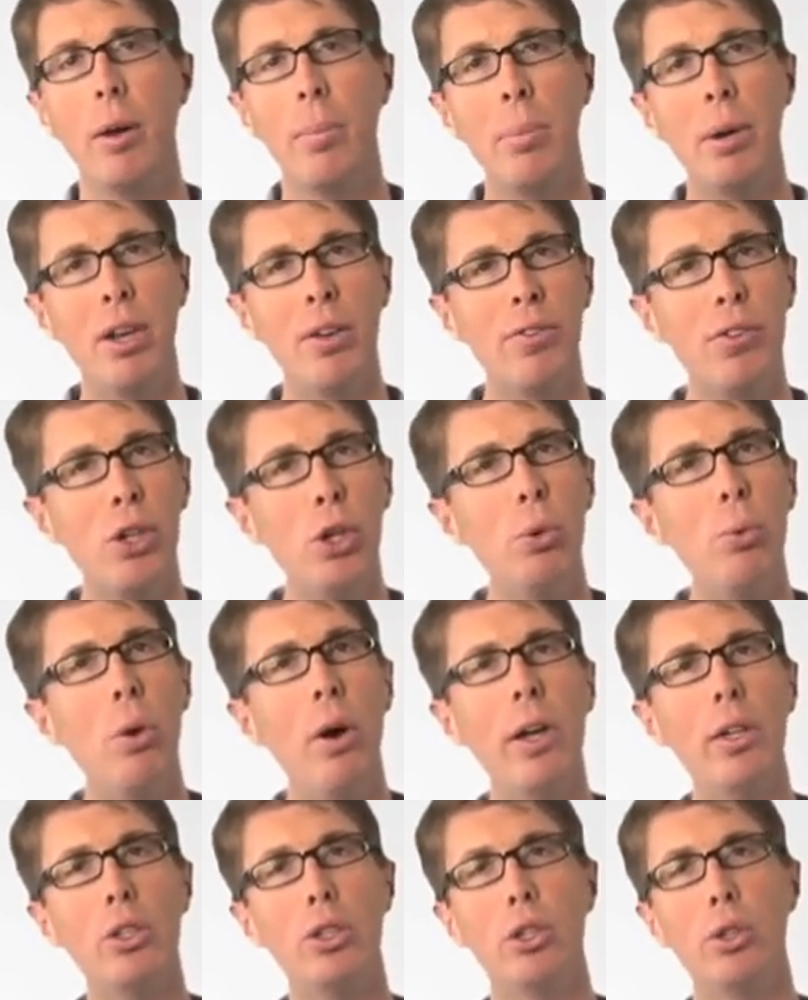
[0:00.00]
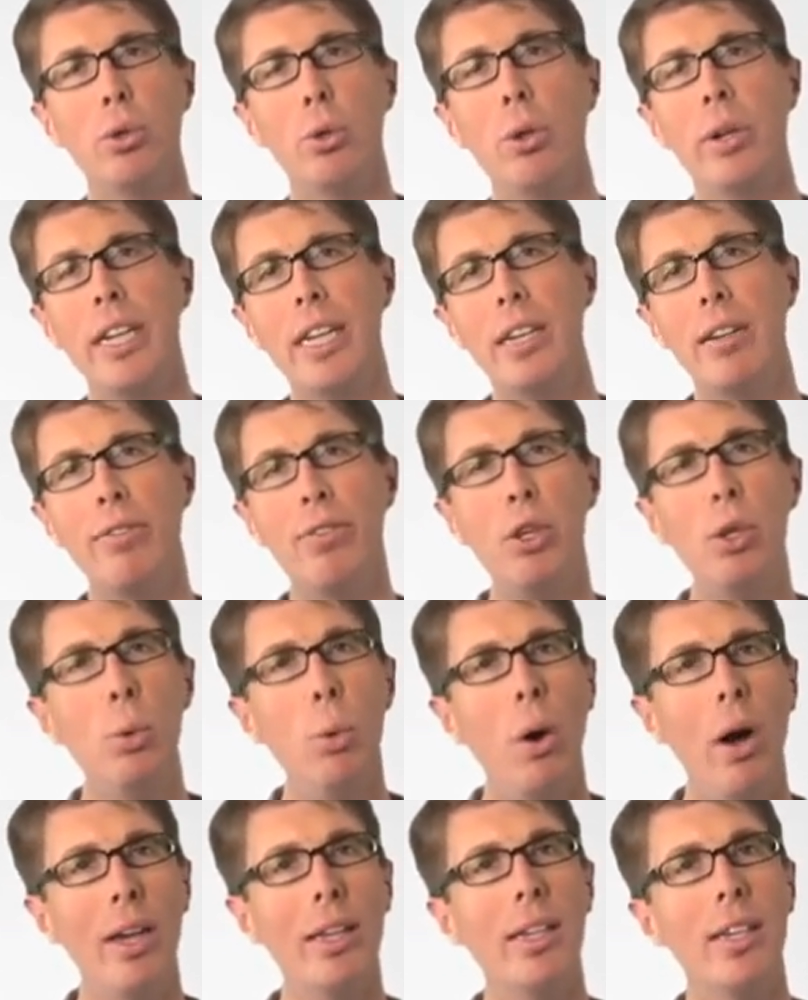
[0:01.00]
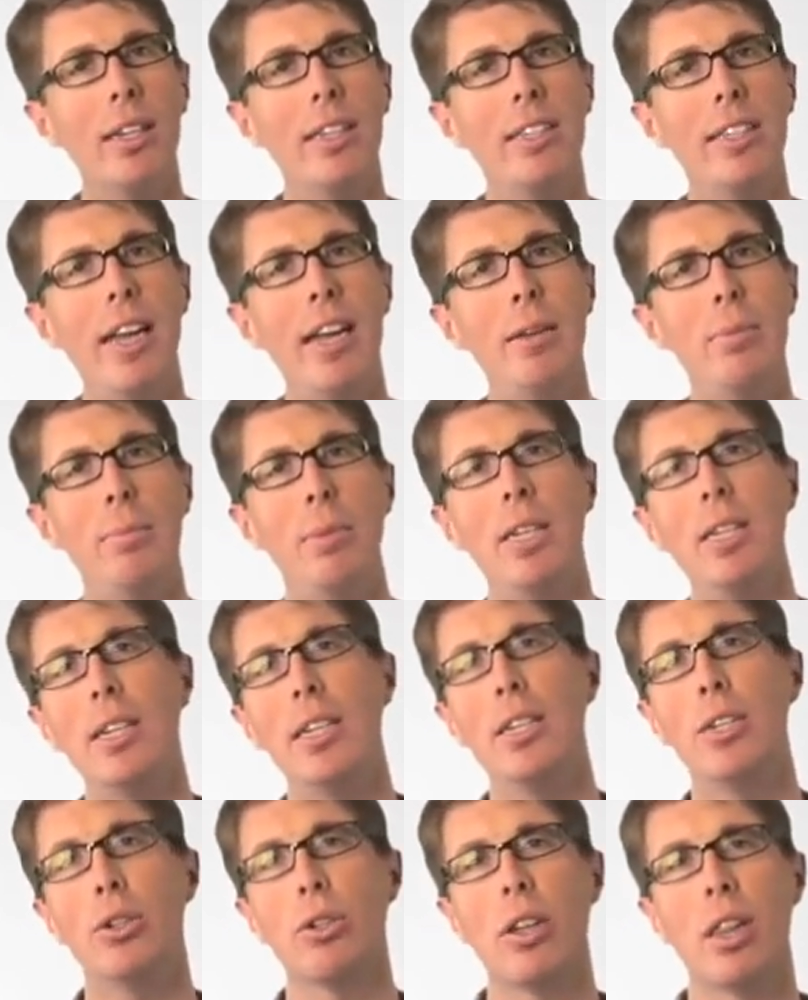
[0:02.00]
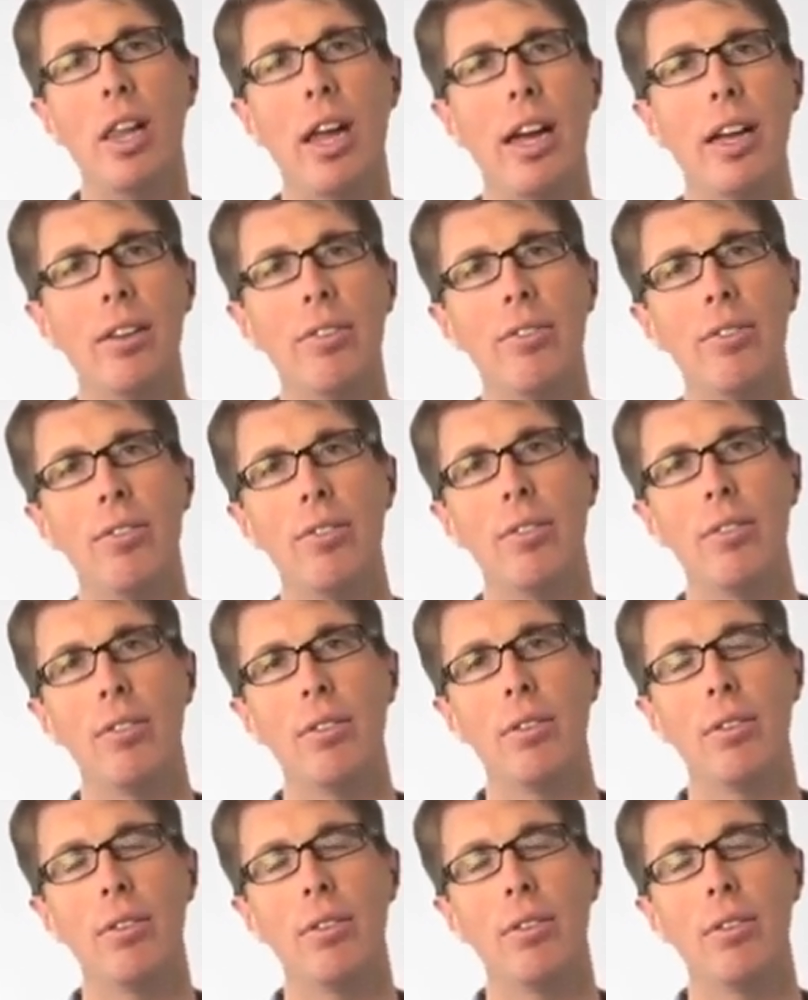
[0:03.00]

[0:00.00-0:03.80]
but if you want joy and if you want contentment in your life,